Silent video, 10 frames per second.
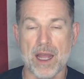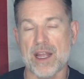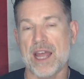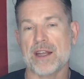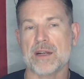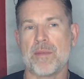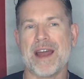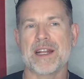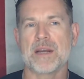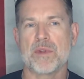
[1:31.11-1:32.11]
I had to
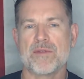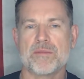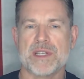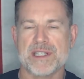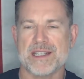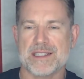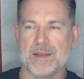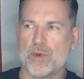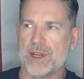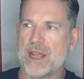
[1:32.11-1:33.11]
combine a couple of them because I just
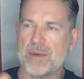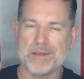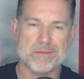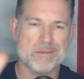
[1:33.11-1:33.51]
skipped one day, but